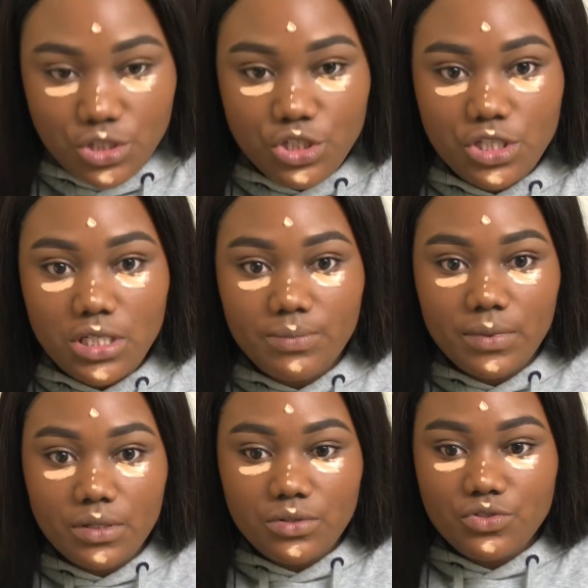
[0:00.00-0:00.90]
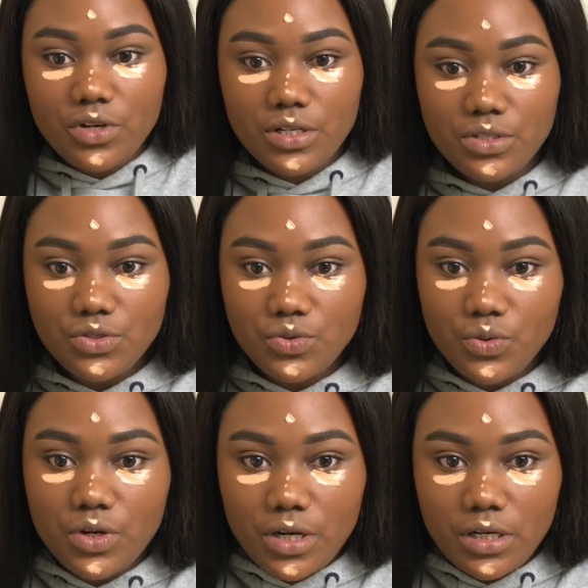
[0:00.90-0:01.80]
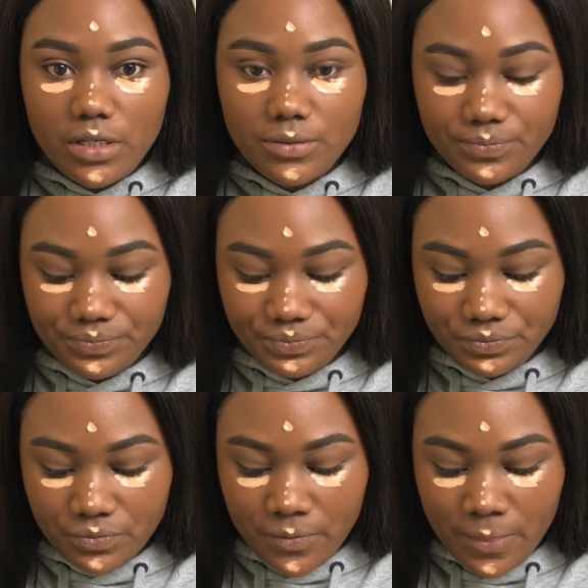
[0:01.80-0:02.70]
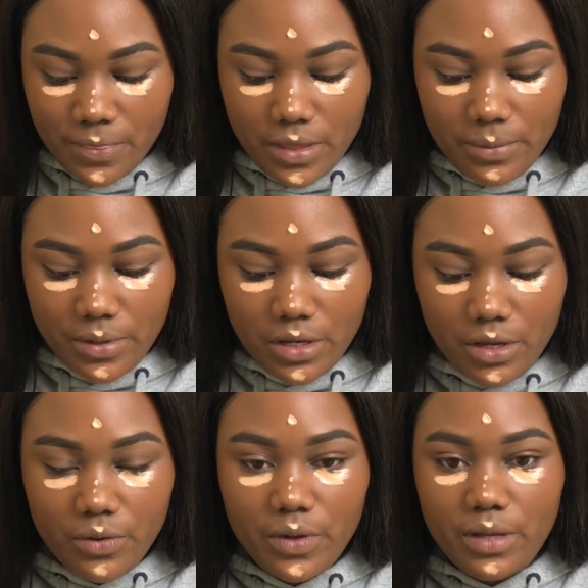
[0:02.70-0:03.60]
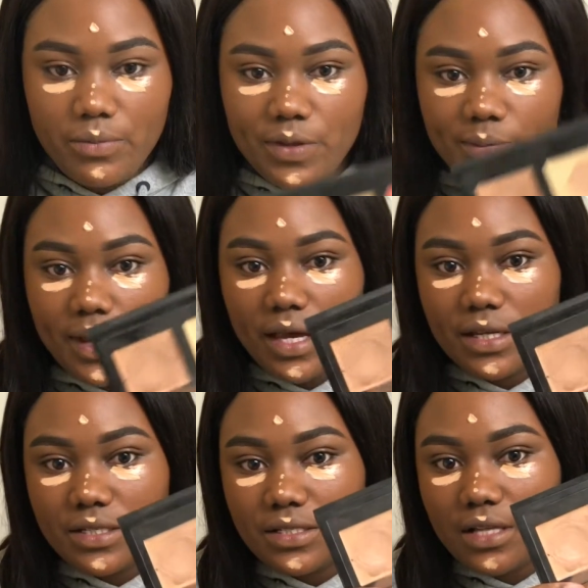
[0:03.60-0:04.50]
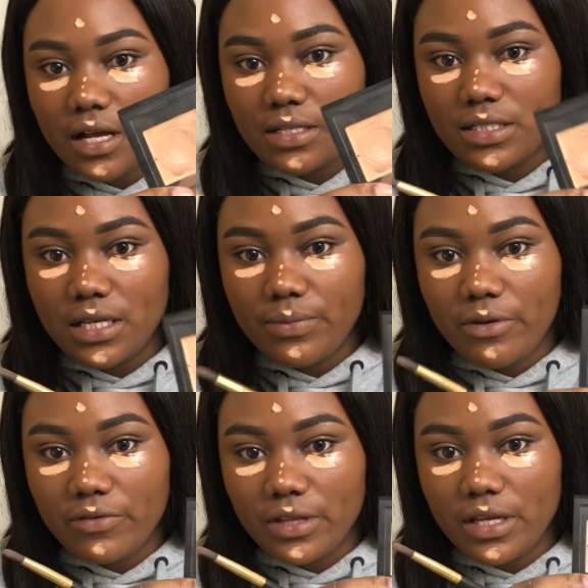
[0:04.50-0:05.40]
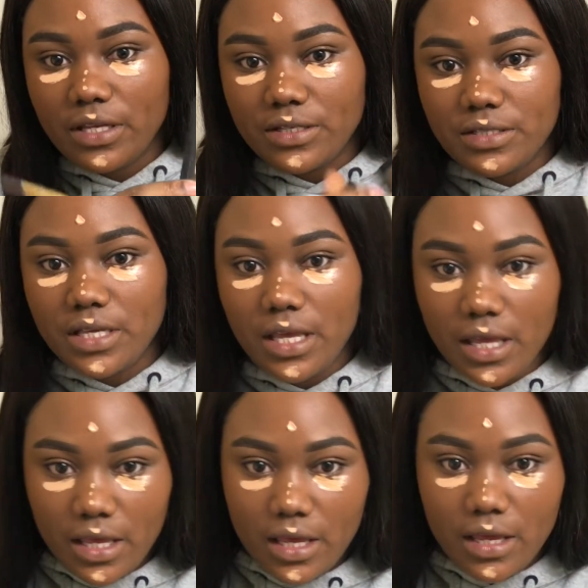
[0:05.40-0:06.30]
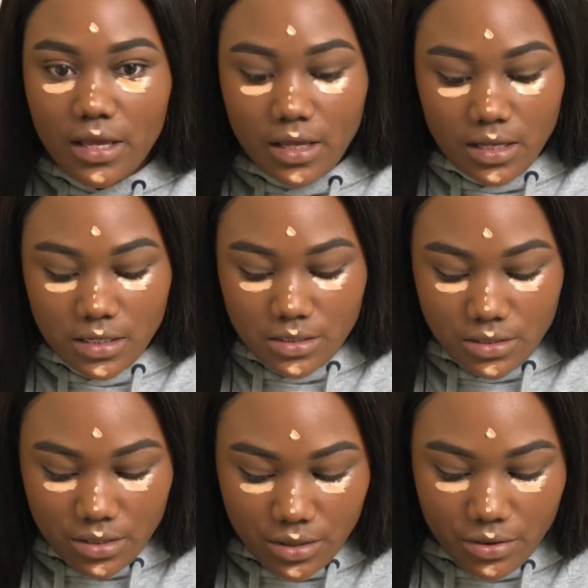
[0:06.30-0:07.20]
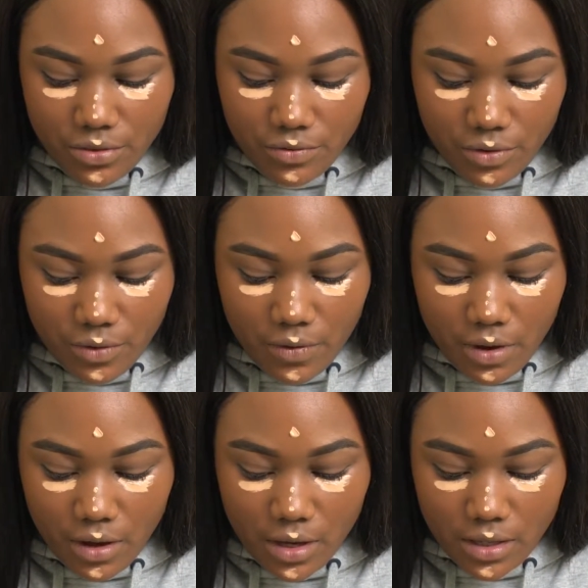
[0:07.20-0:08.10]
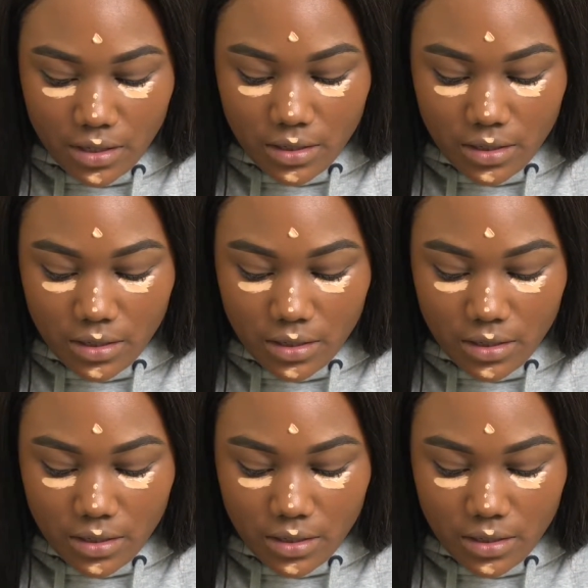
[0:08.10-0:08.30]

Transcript: cheap little drugstore. Then I'm going to go in with my Anastasia Beverly Hills kit to throw on